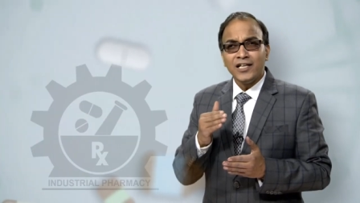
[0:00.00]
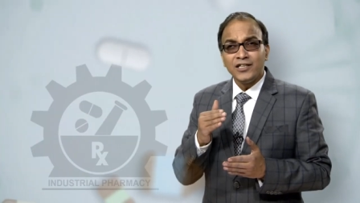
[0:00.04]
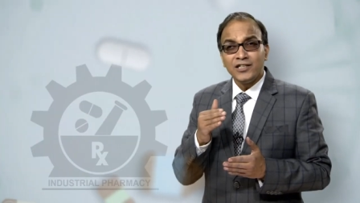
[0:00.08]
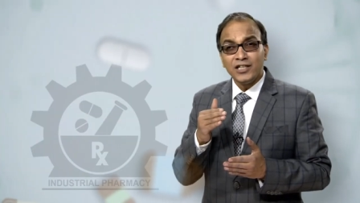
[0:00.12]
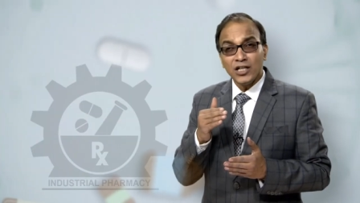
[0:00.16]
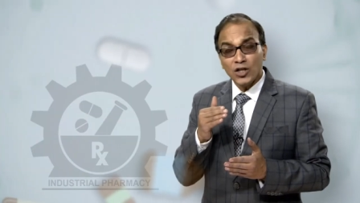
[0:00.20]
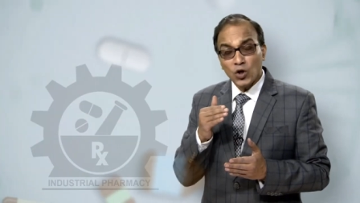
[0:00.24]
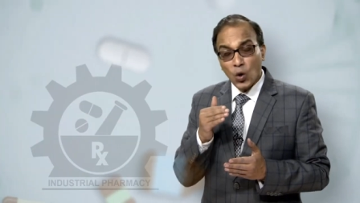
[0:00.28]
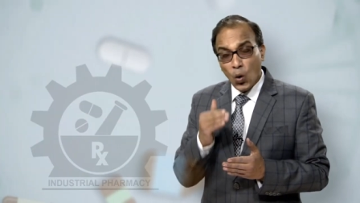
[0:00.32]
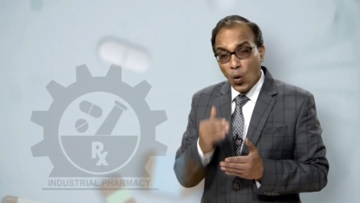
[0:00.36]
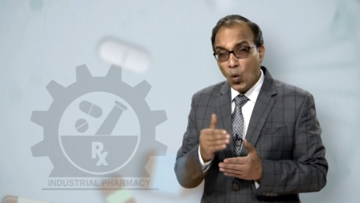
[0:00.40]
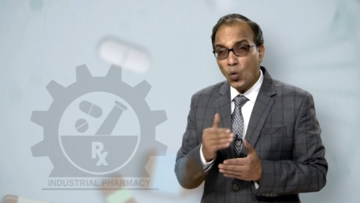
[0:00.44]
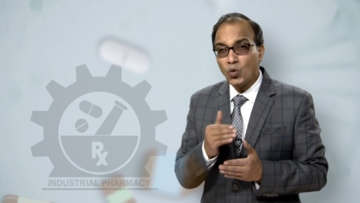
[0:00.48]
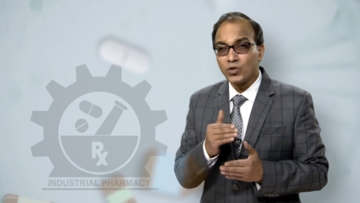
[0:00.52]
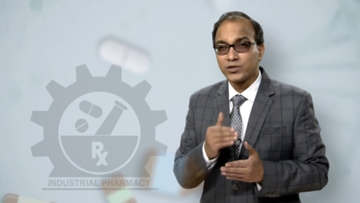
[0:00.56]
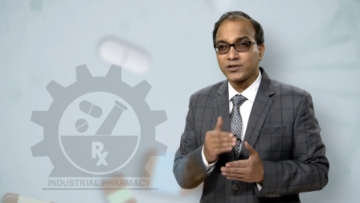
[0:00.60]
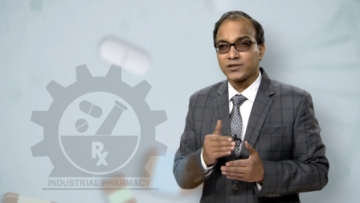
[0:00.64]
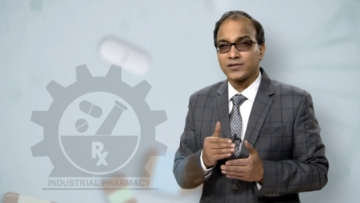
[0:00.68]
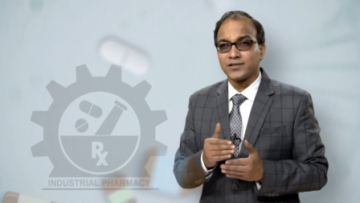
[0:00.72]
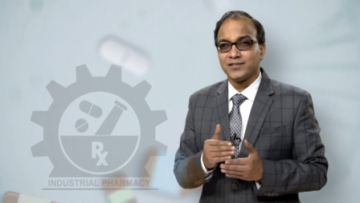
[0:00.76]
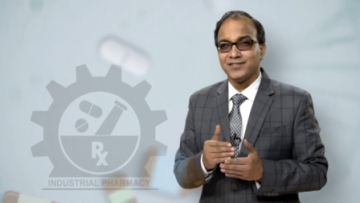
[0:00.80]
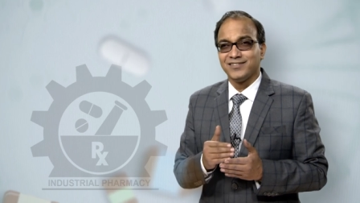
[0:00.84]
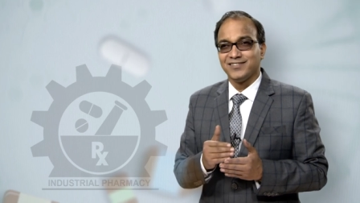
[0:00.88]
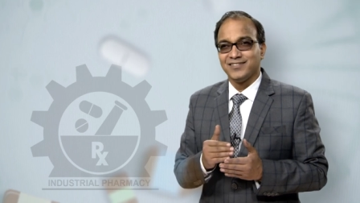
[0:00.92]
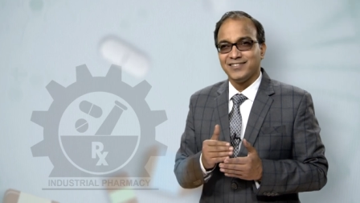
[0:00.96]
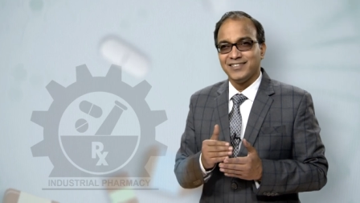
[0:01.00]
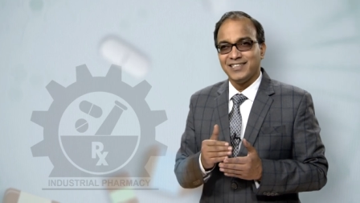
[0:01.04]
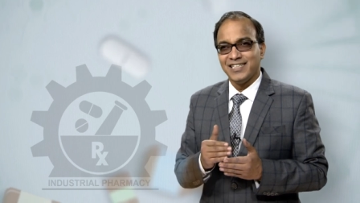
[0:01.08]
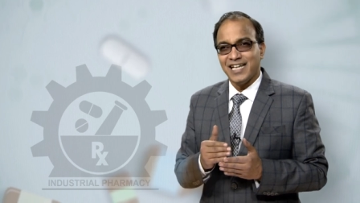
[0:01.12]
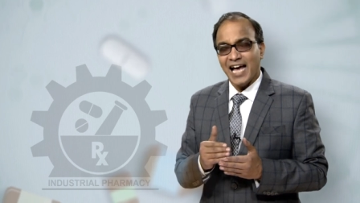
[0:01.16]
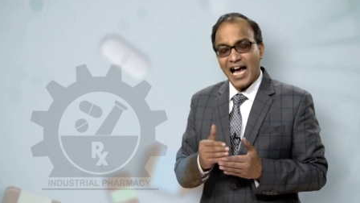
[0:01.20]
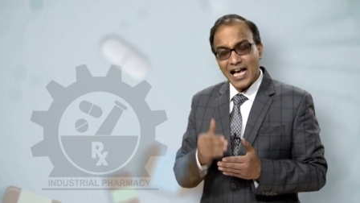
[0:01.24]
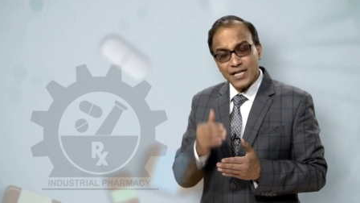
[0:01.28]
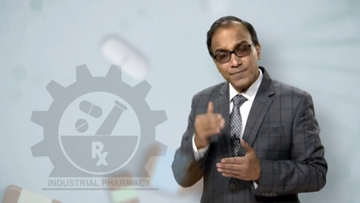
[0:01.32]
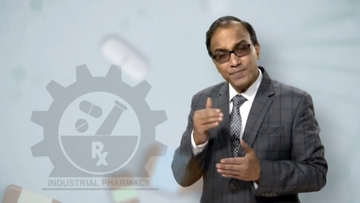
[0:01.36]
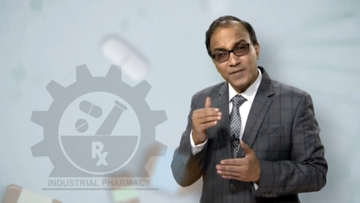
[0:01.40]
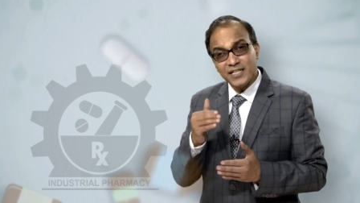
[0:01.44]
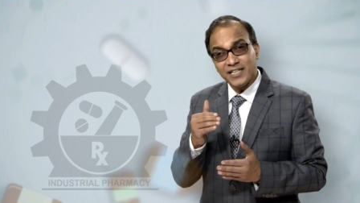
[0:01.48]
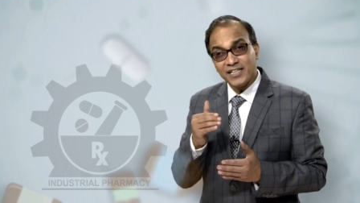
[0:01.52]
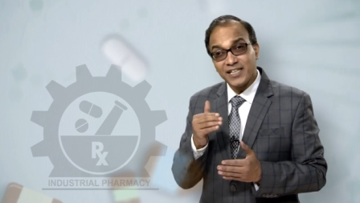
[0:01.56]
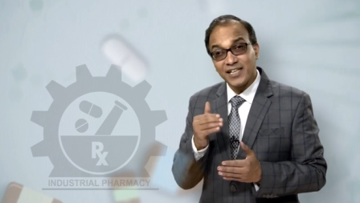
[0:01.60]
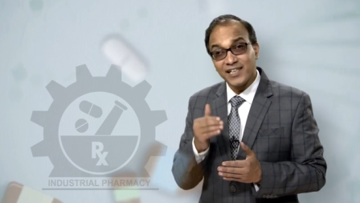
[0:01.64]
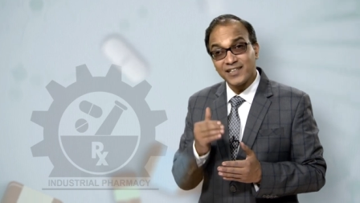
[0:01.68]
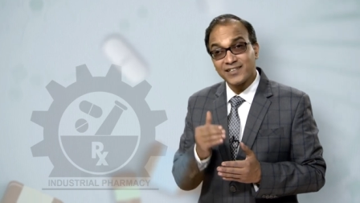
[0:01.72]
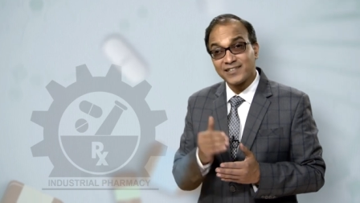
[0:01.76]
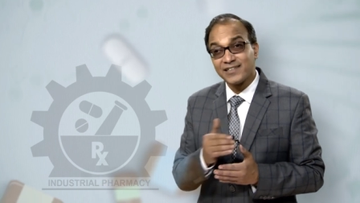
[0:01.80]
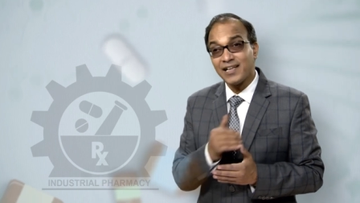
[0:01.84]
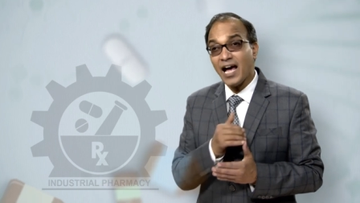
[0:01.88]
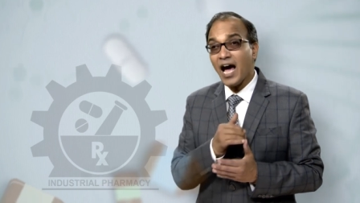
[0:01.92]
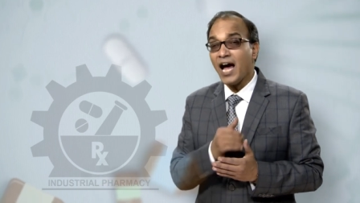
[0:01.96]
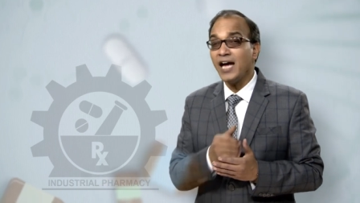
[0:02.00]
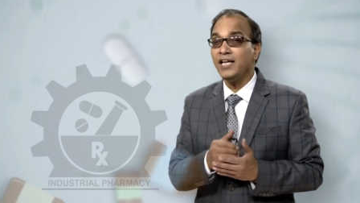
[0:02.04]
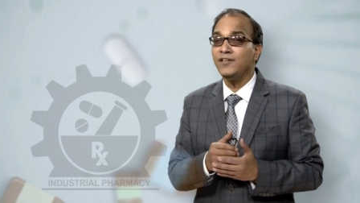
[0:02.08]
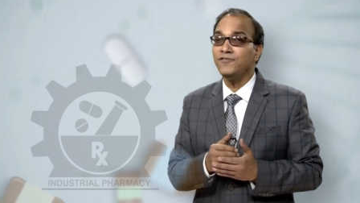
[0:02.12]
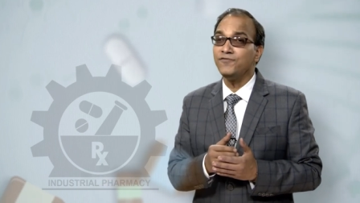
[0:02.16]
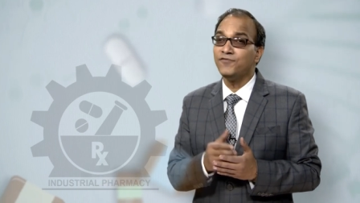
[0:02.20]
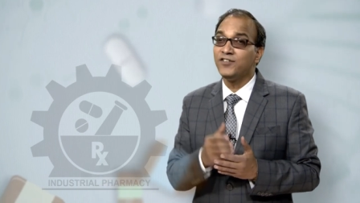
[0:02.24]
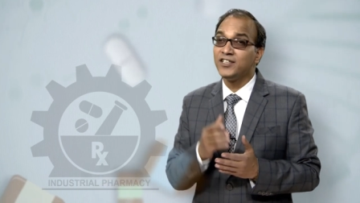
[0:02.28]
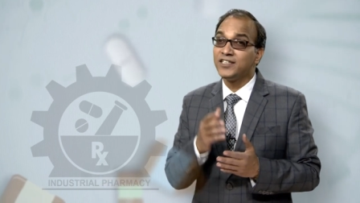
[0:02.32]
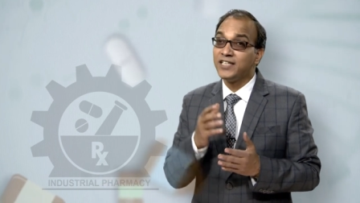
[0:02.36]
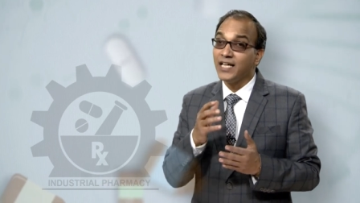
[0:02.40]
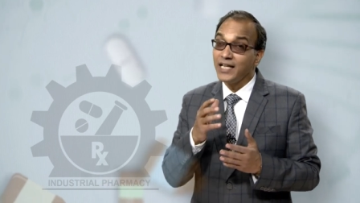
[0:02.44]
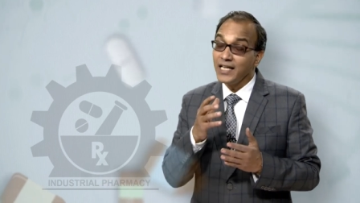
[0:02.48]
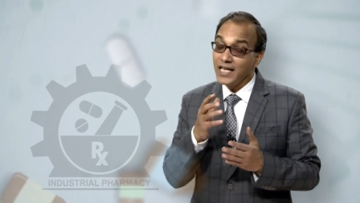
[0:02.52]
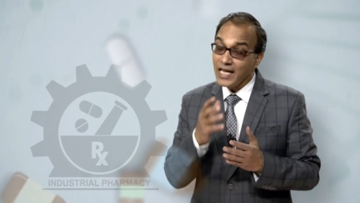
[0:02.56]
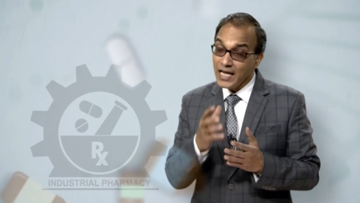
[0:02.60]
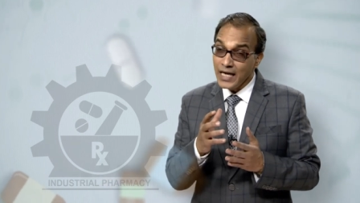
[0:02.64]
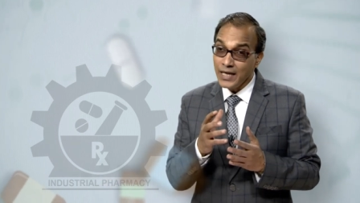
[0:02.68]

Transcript: The course has been designed with the